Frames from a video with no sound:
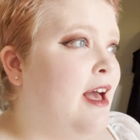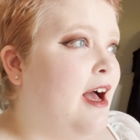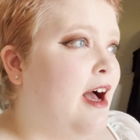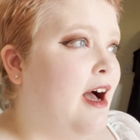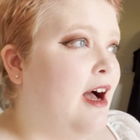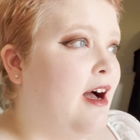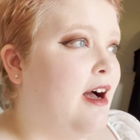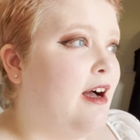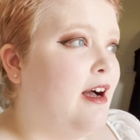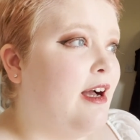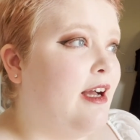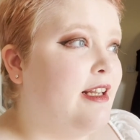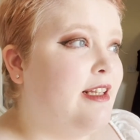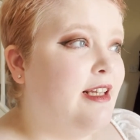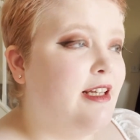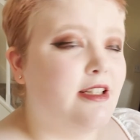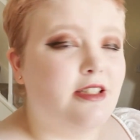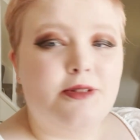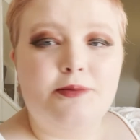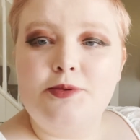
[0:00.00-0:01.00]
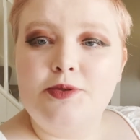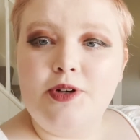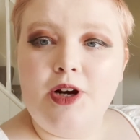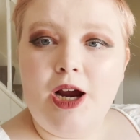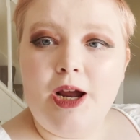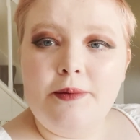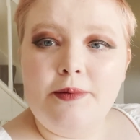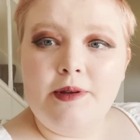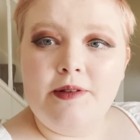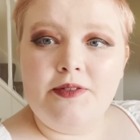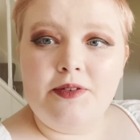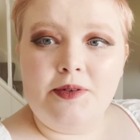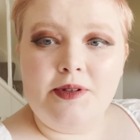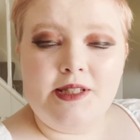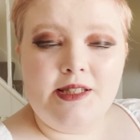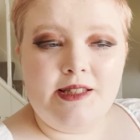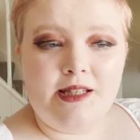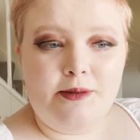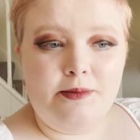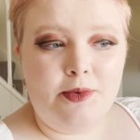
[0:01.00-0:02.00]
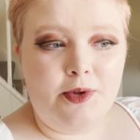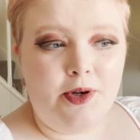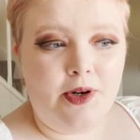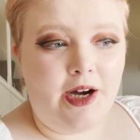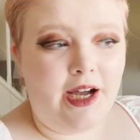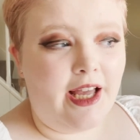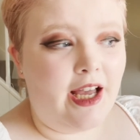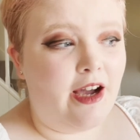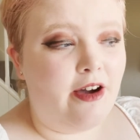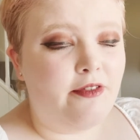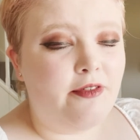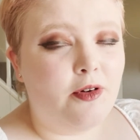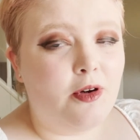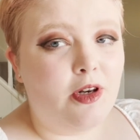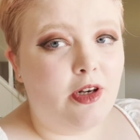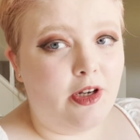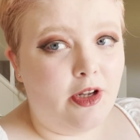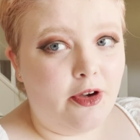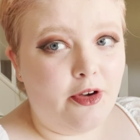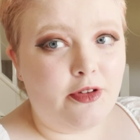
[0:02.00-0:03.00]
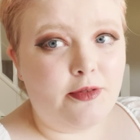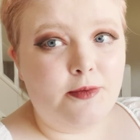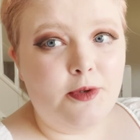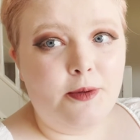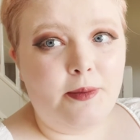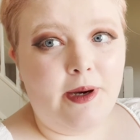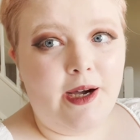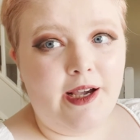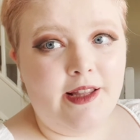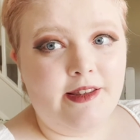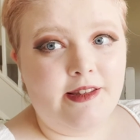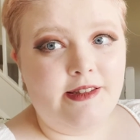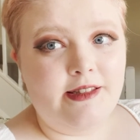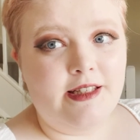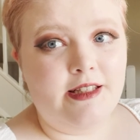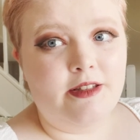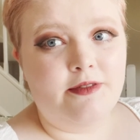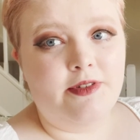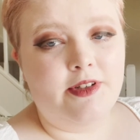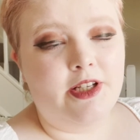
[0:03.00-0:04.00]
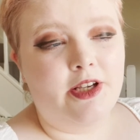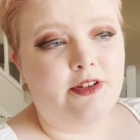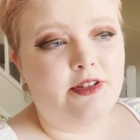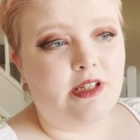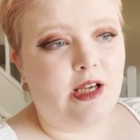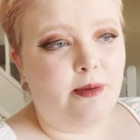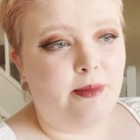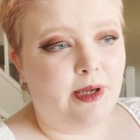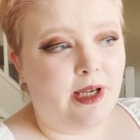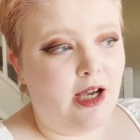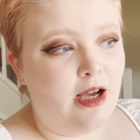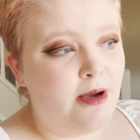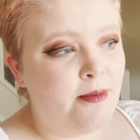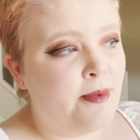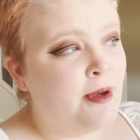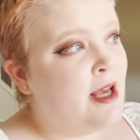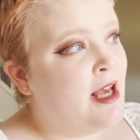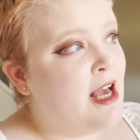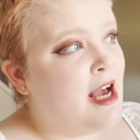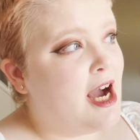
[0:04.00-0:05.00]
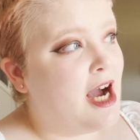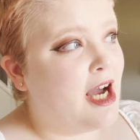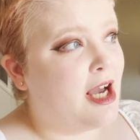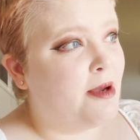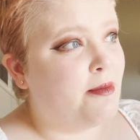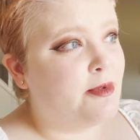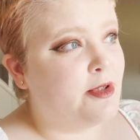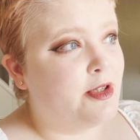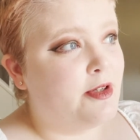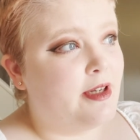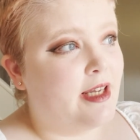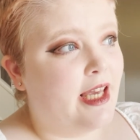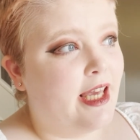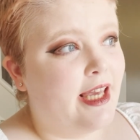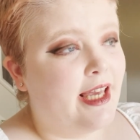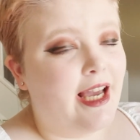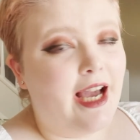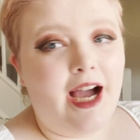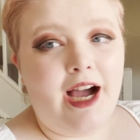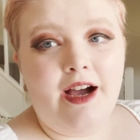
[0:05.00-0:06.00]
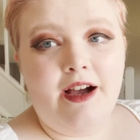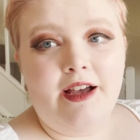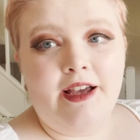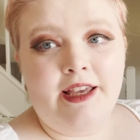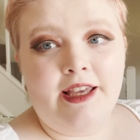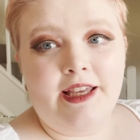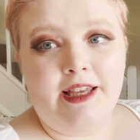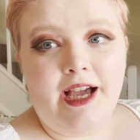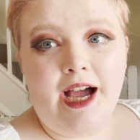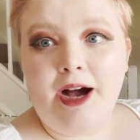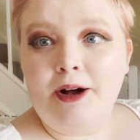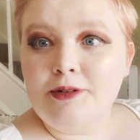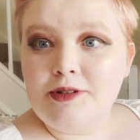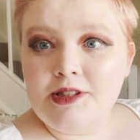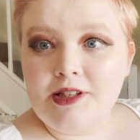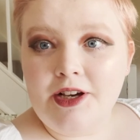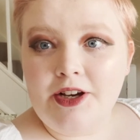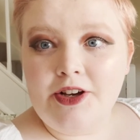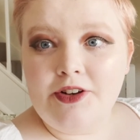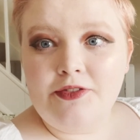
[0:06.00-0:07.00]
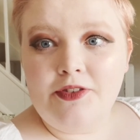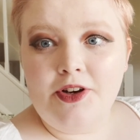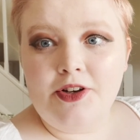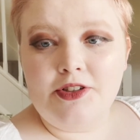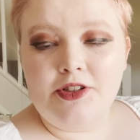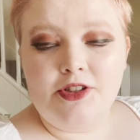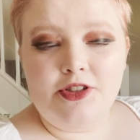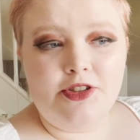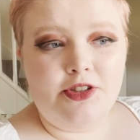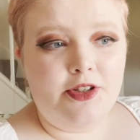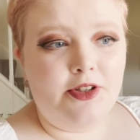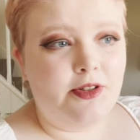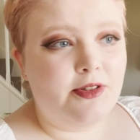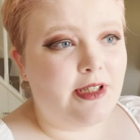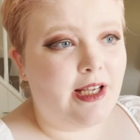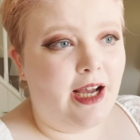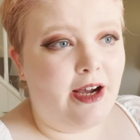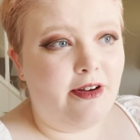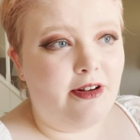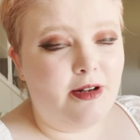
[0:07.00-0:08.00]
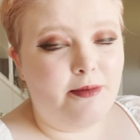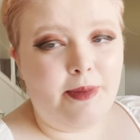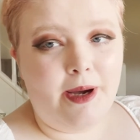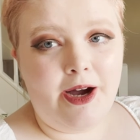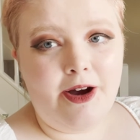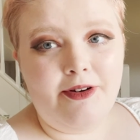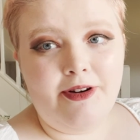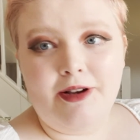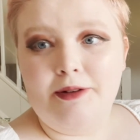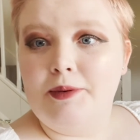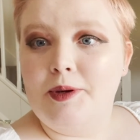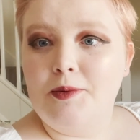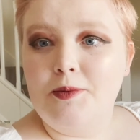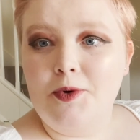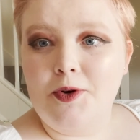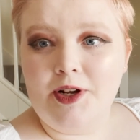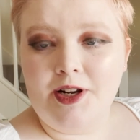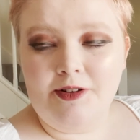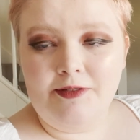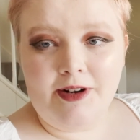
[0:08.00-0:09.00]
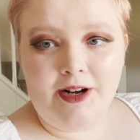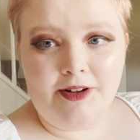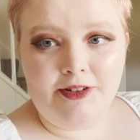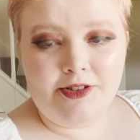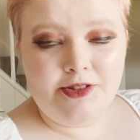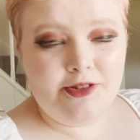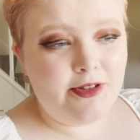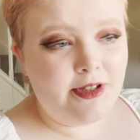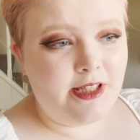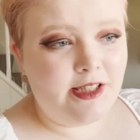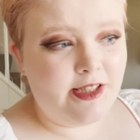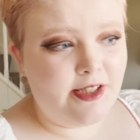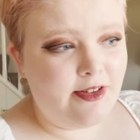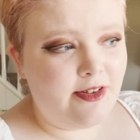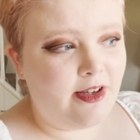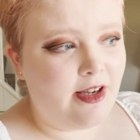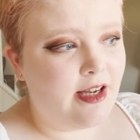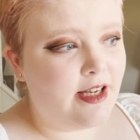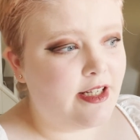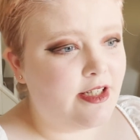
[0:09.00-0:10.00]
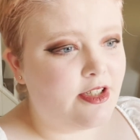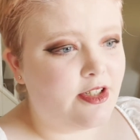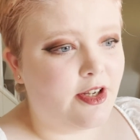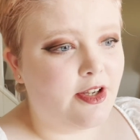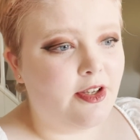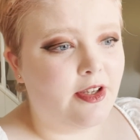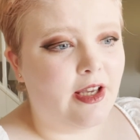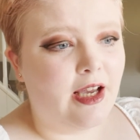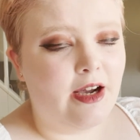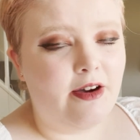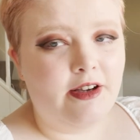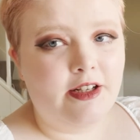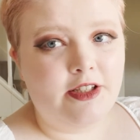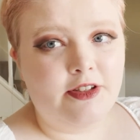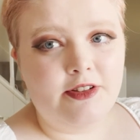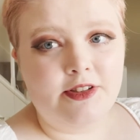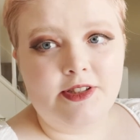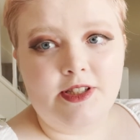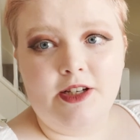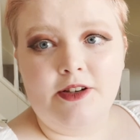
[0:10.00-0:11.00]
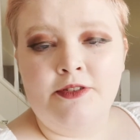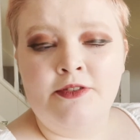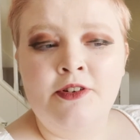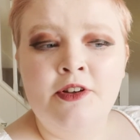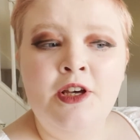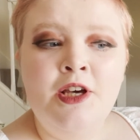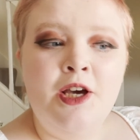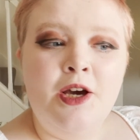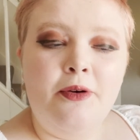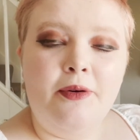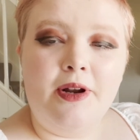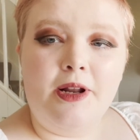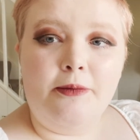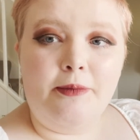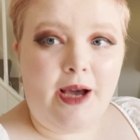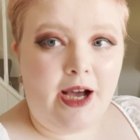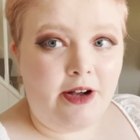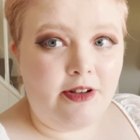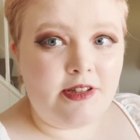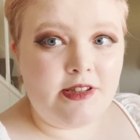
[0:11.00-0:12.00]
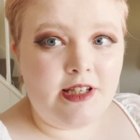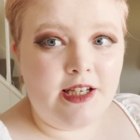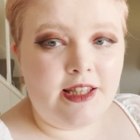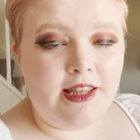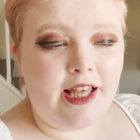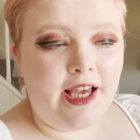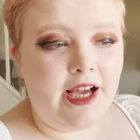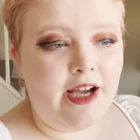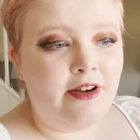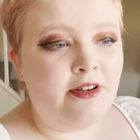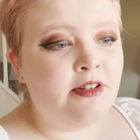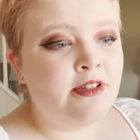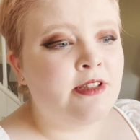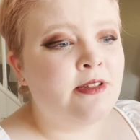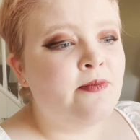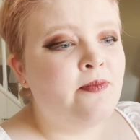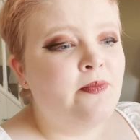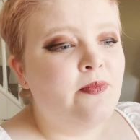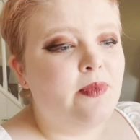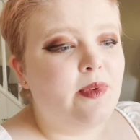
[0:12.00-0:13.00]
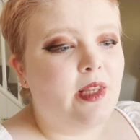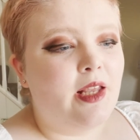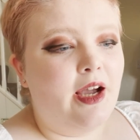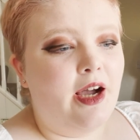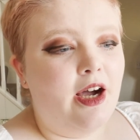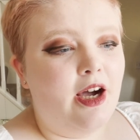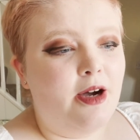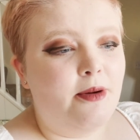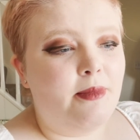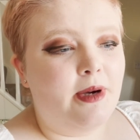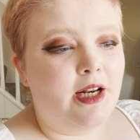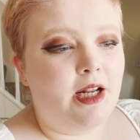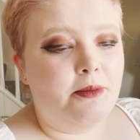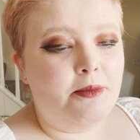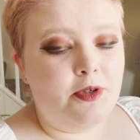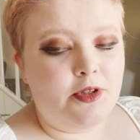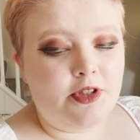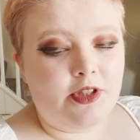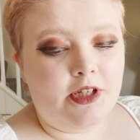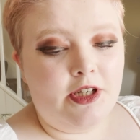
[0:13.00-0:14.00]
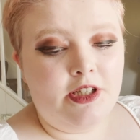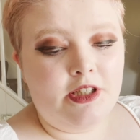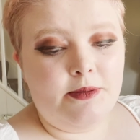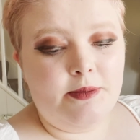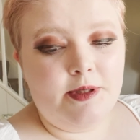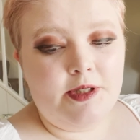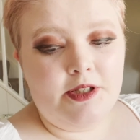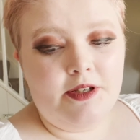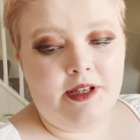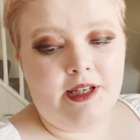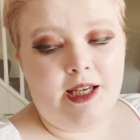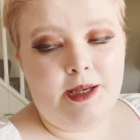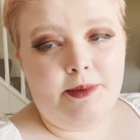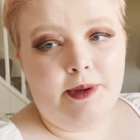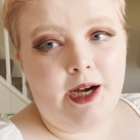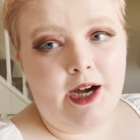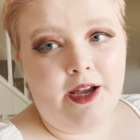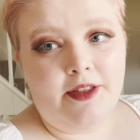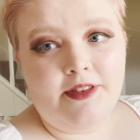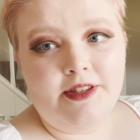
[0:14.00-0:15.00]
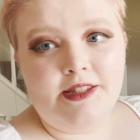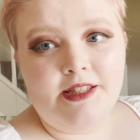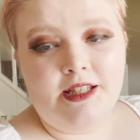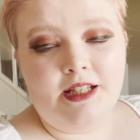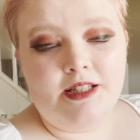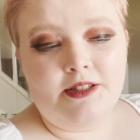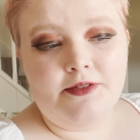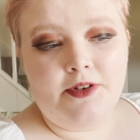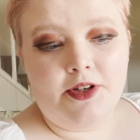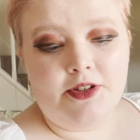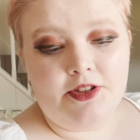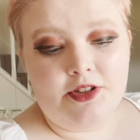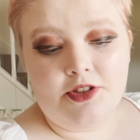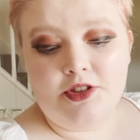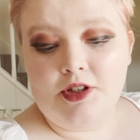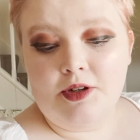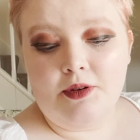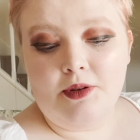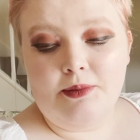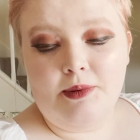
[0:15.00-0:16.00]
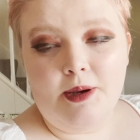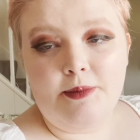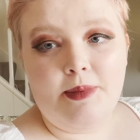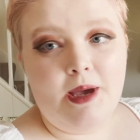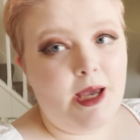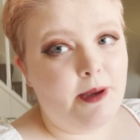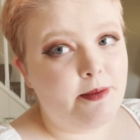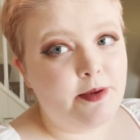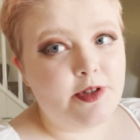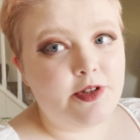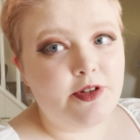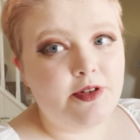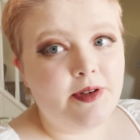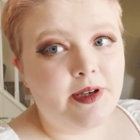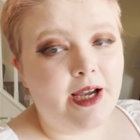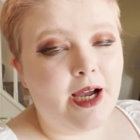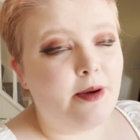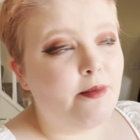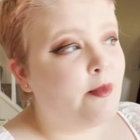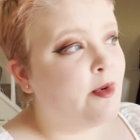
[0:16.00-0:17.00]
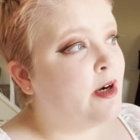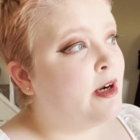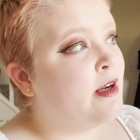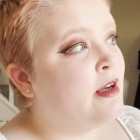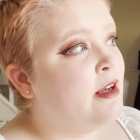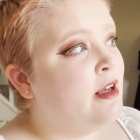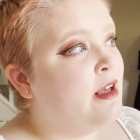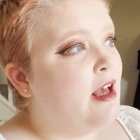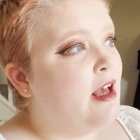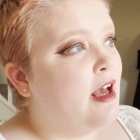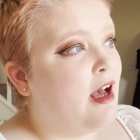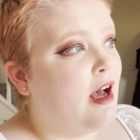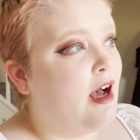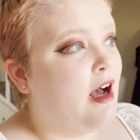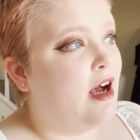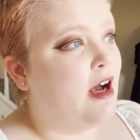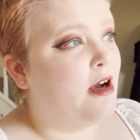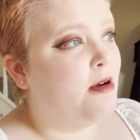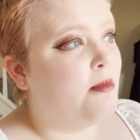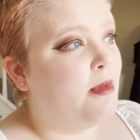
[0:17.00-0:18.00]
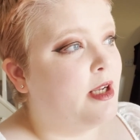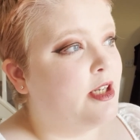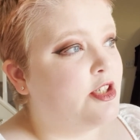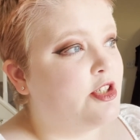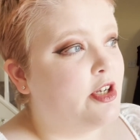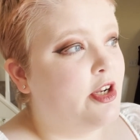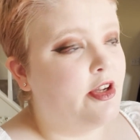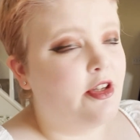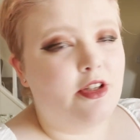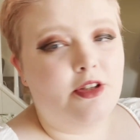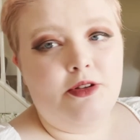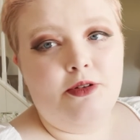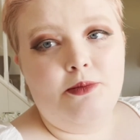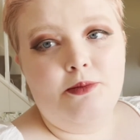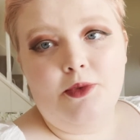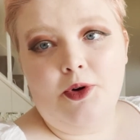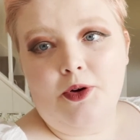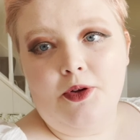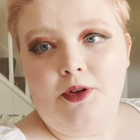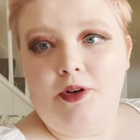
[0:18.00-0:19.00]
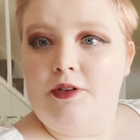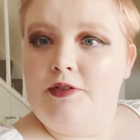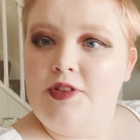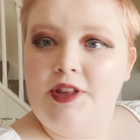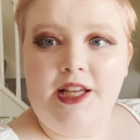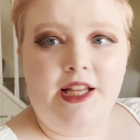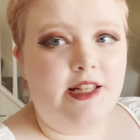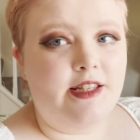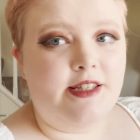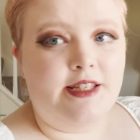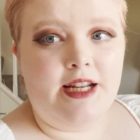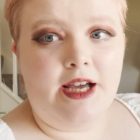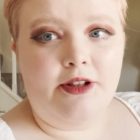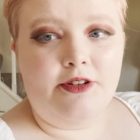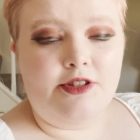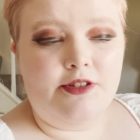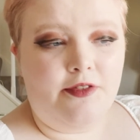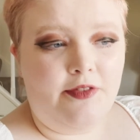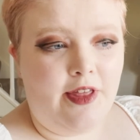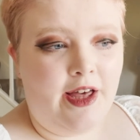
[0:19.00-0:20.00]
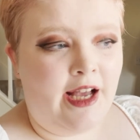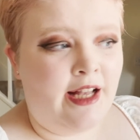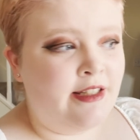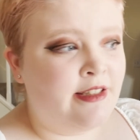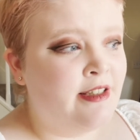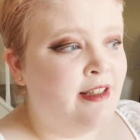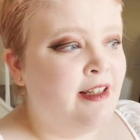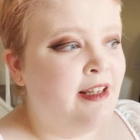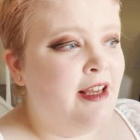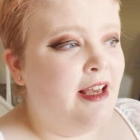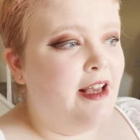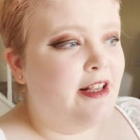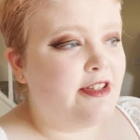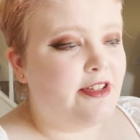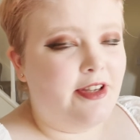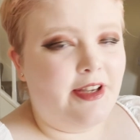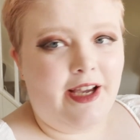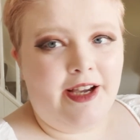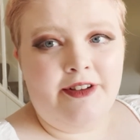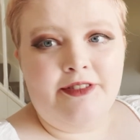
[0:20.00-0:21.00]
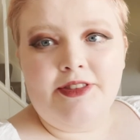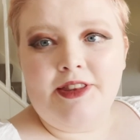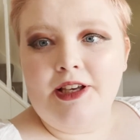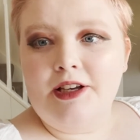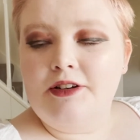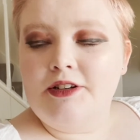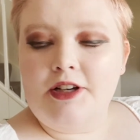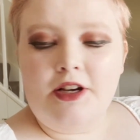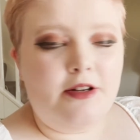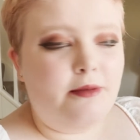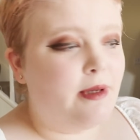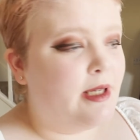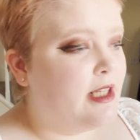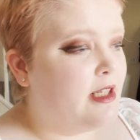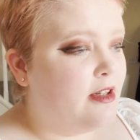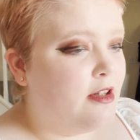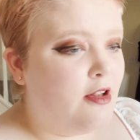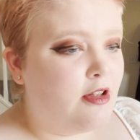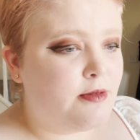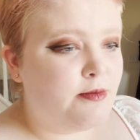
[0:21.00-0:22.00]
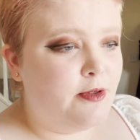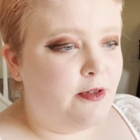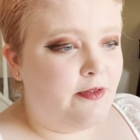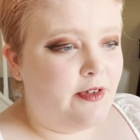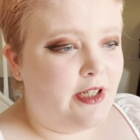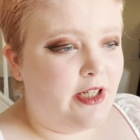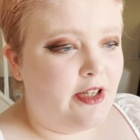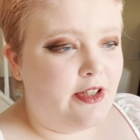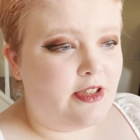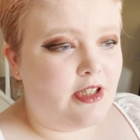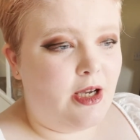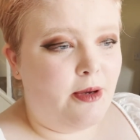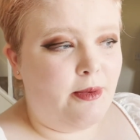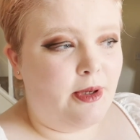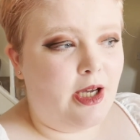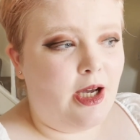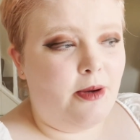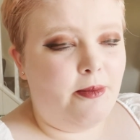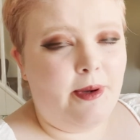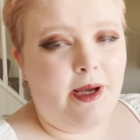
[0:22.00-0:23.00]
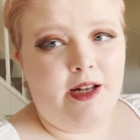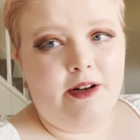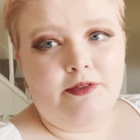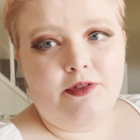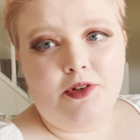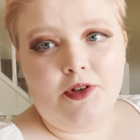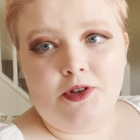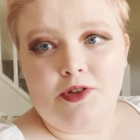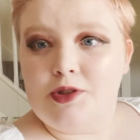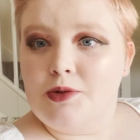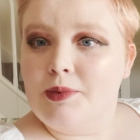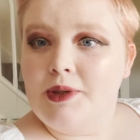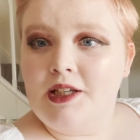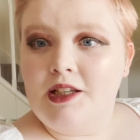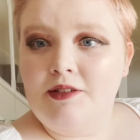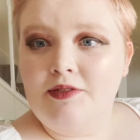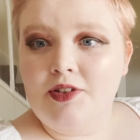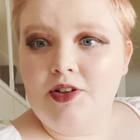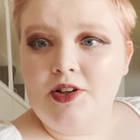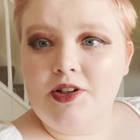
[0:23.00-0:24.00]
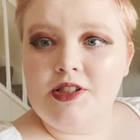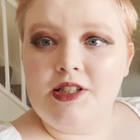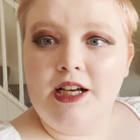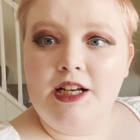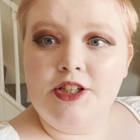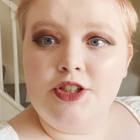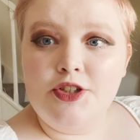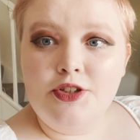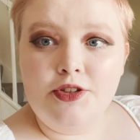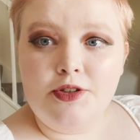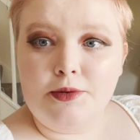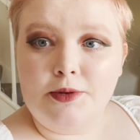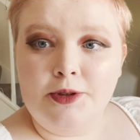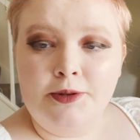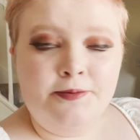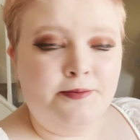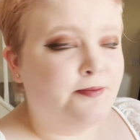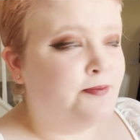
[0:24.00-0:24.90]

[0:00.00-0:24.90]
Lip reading: And yeah, subscribe if you want to see more. I have loads more behind the scenes videos coming up. I am doing a outside photo shoots, out and about, gonna be walking around talking to you guys, showing you how I do stuff when I'm outside the house. And I'm also going to be doing a behind the scenes photo shoot with my paper shoot camera, and showing you more of the ins and outs of that. So yeah, there are going to be lots more videos coming up, and of course the weekly vlogs as usual.